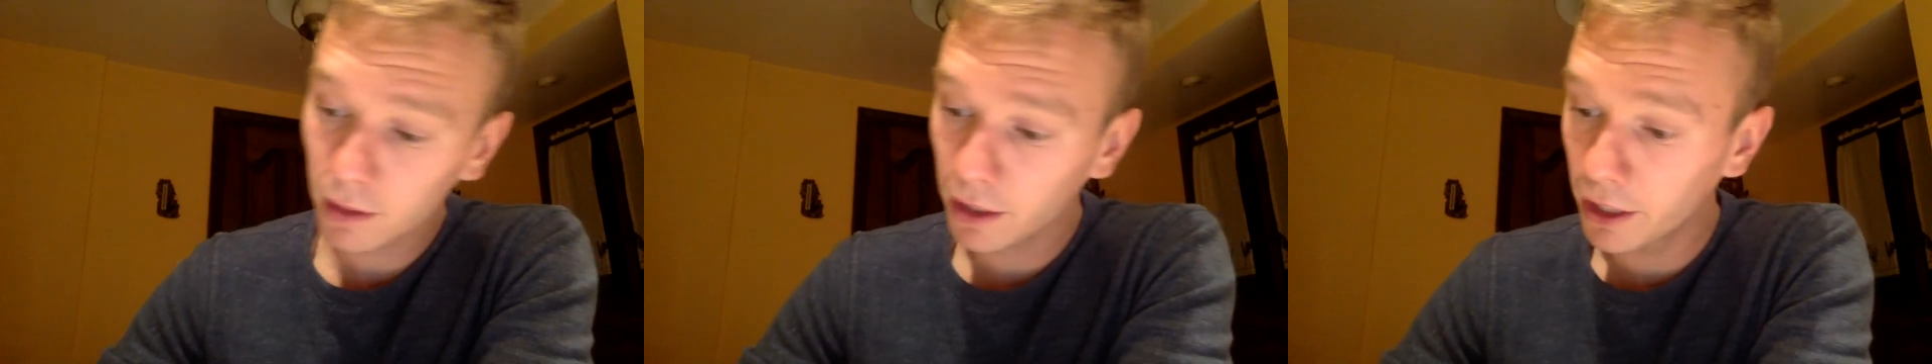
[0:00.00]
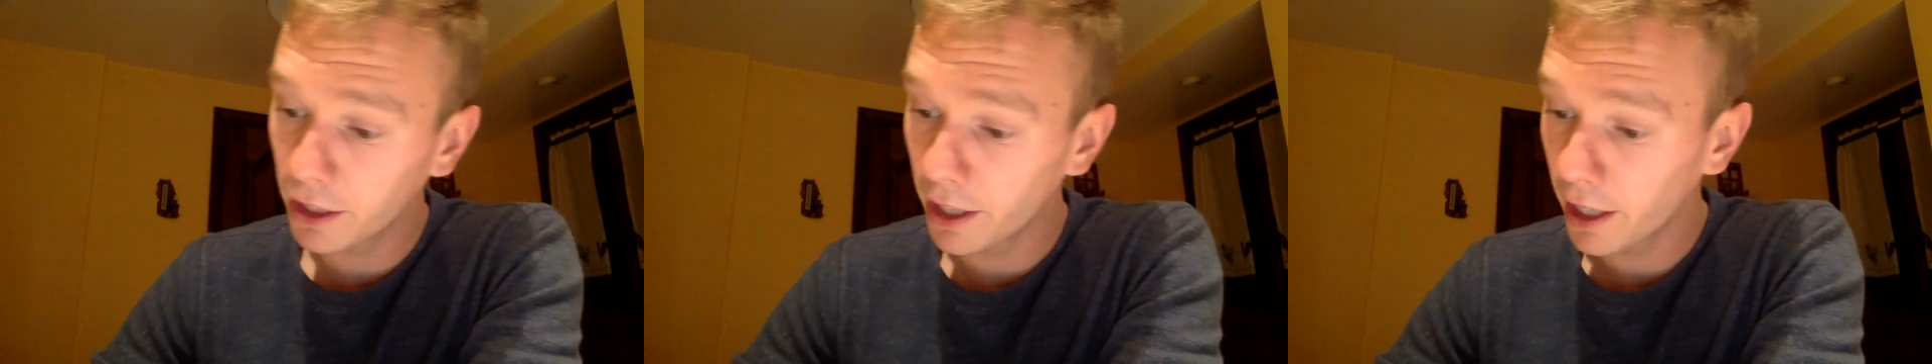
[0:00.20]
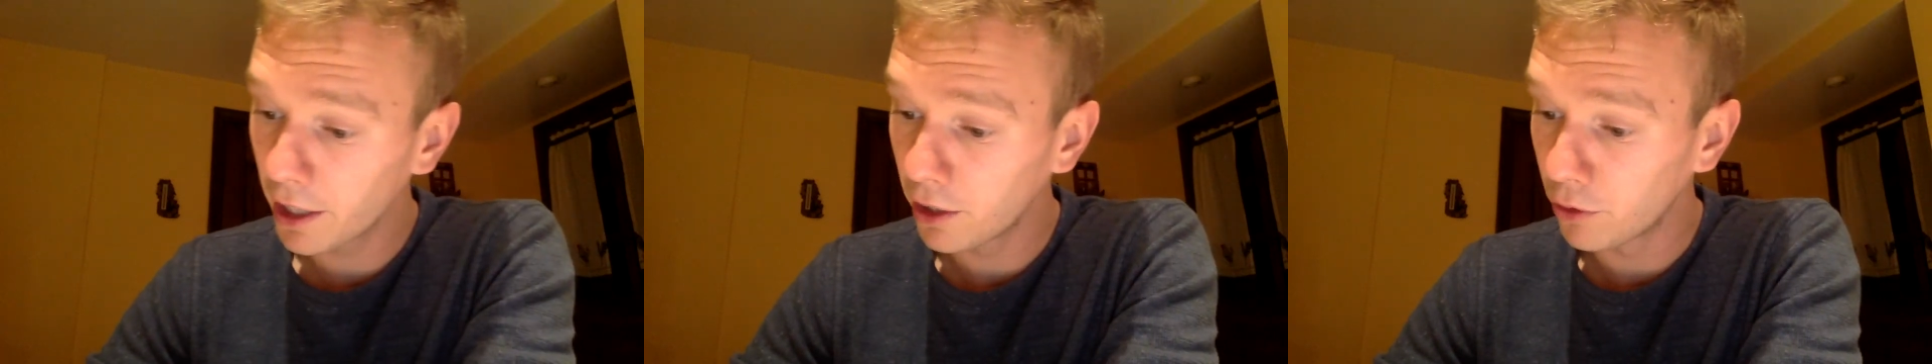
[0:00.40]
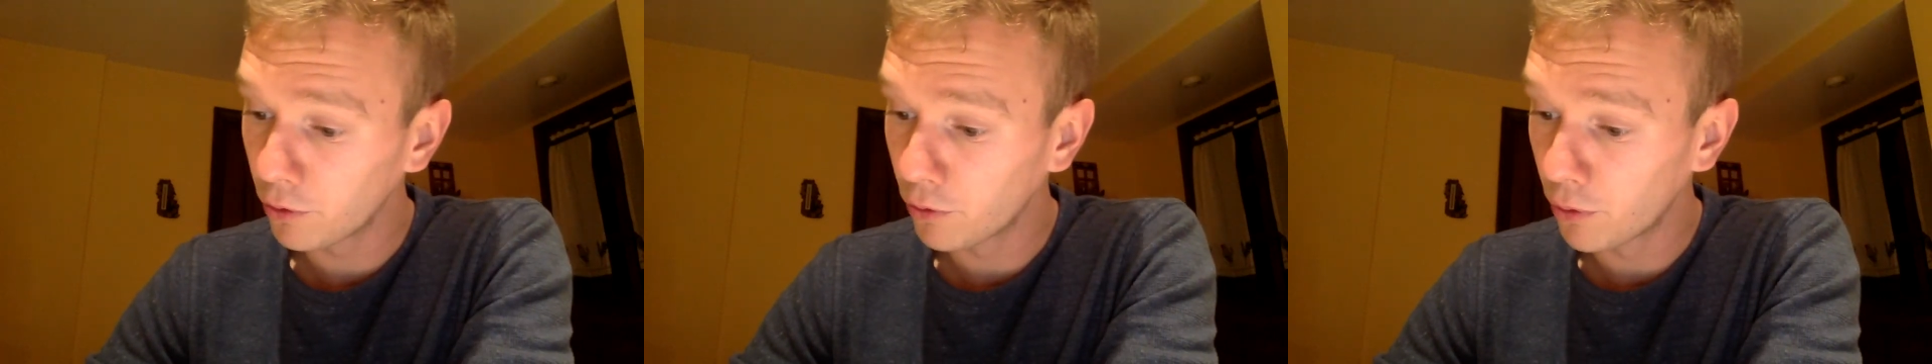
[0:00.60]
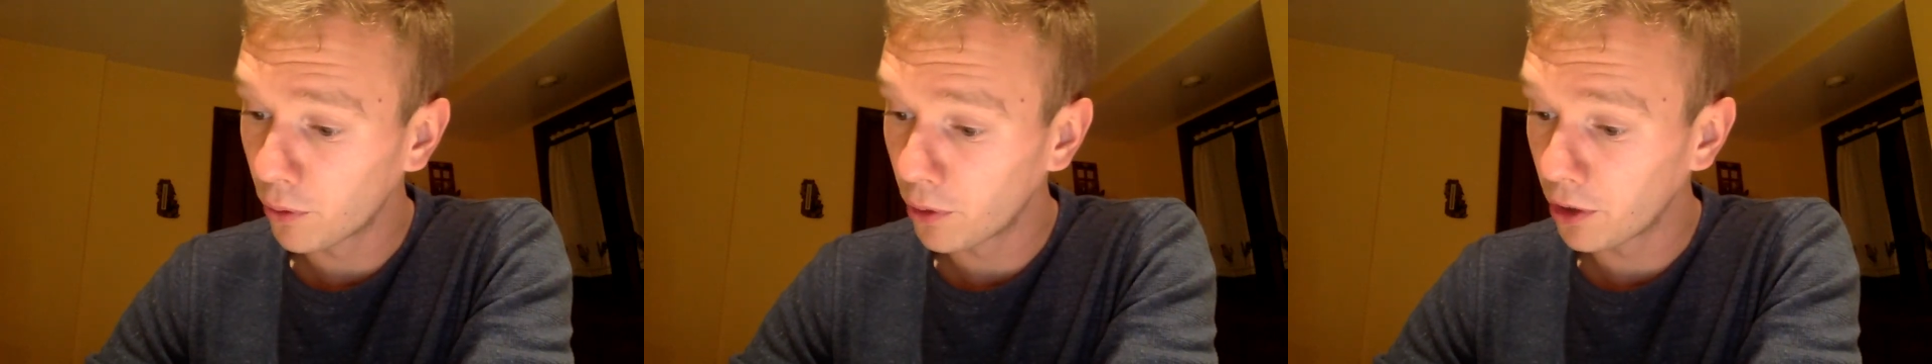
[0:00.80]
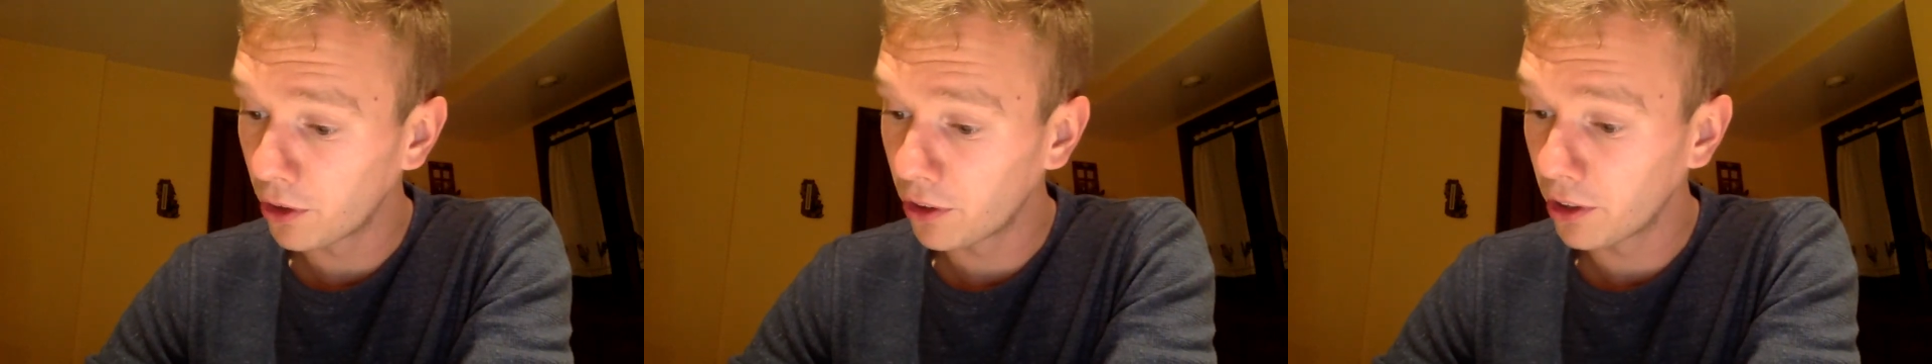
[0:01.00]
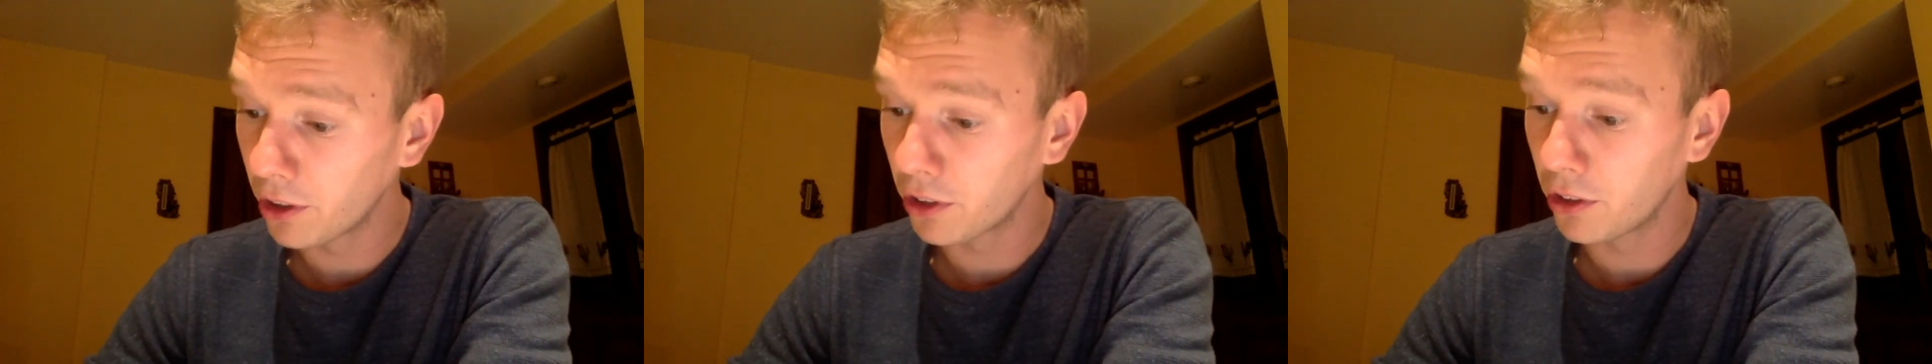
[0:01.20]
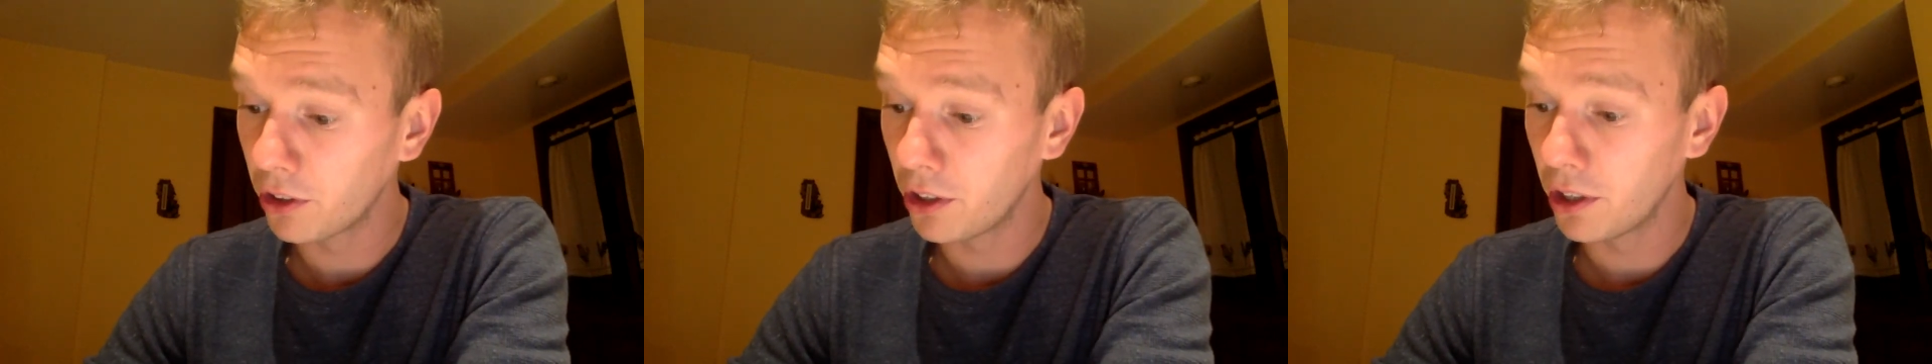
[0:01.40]
and that is
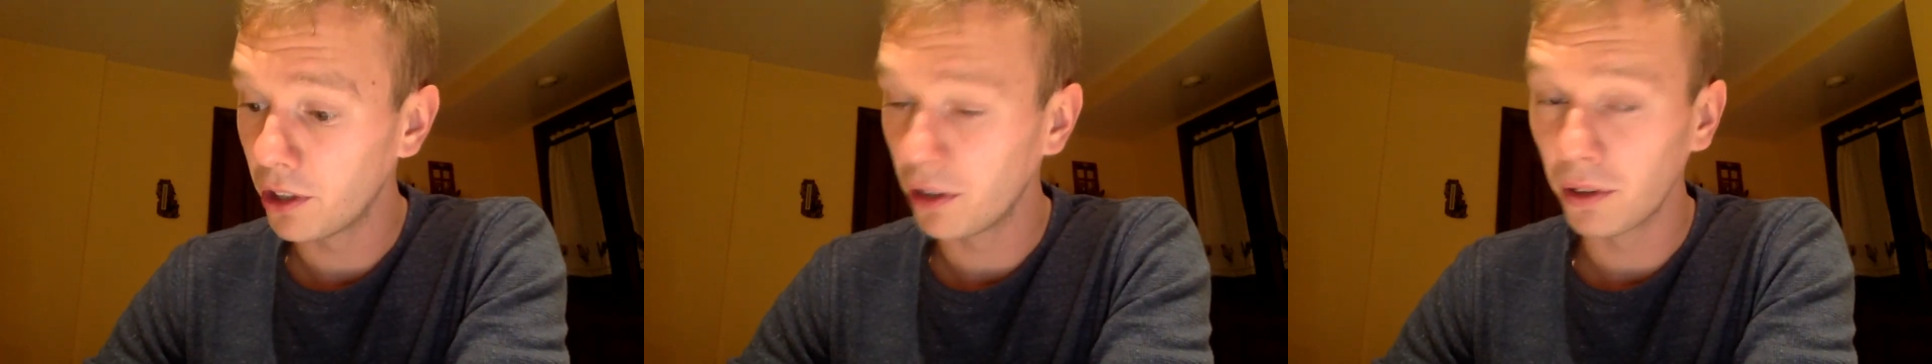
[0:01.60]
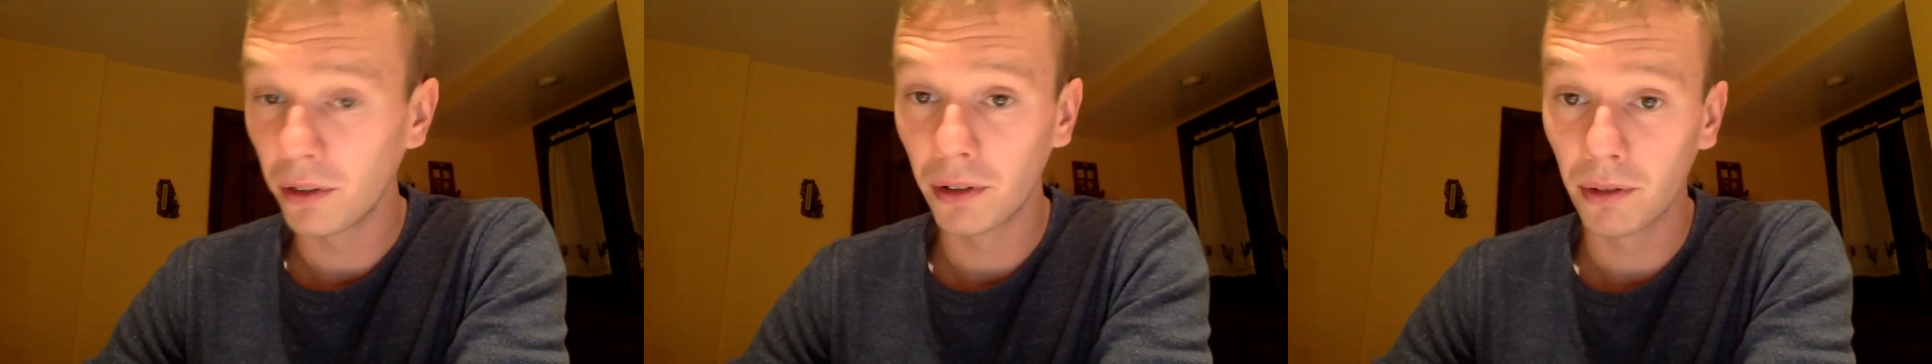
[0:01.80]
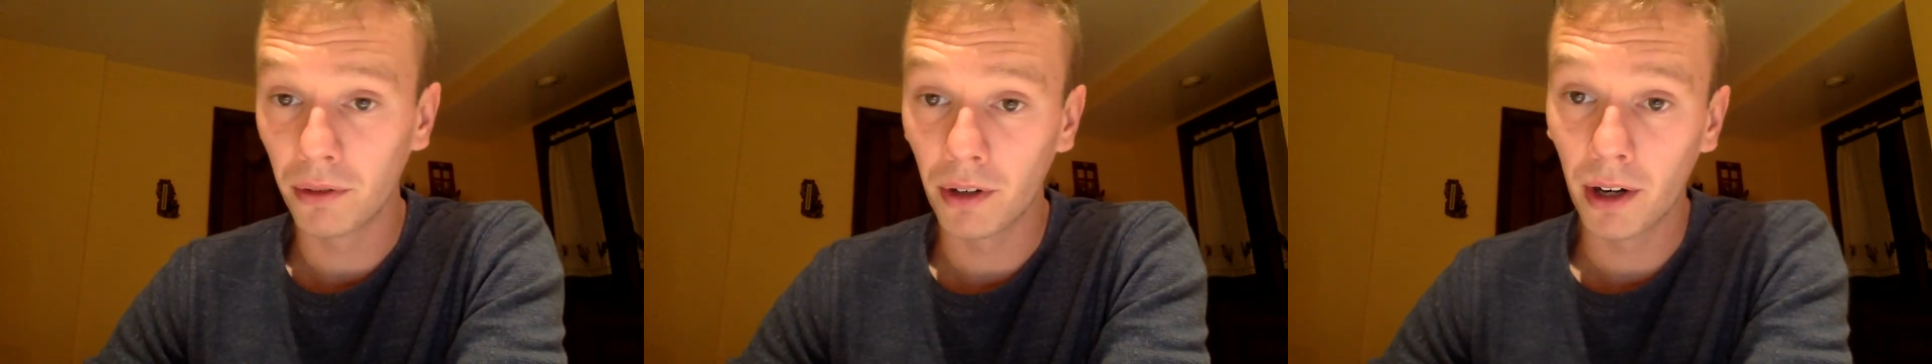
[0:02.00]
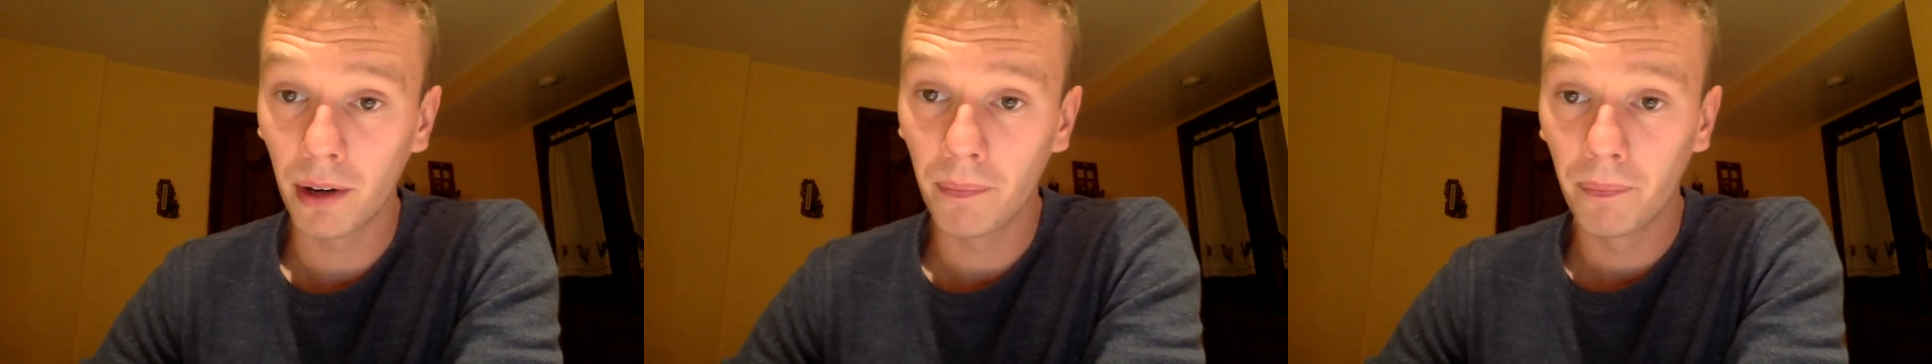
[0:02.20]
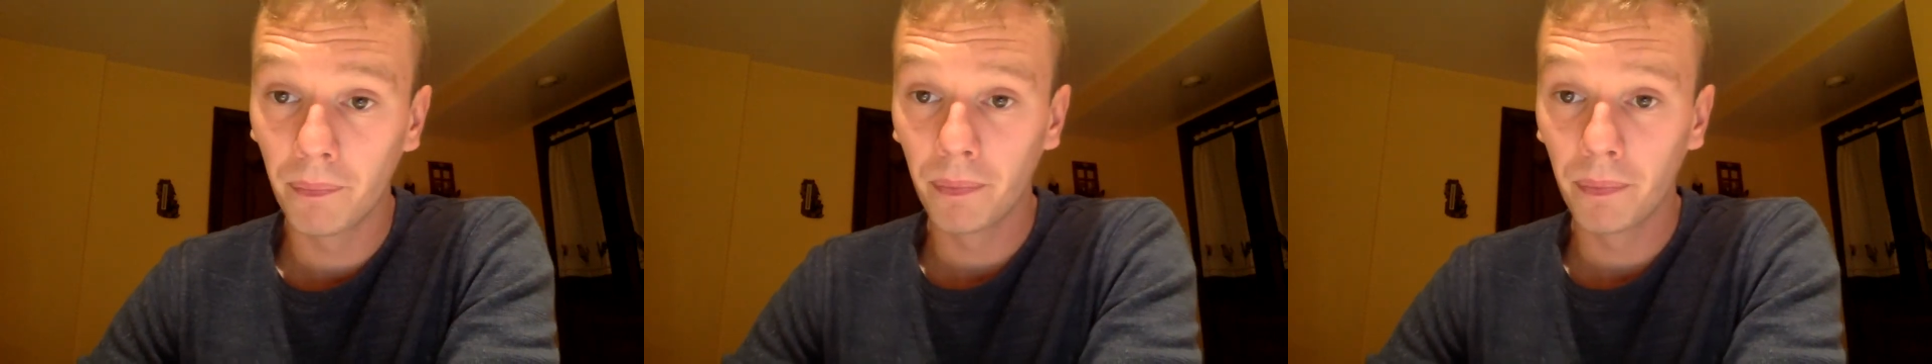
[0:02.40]
46 years, right?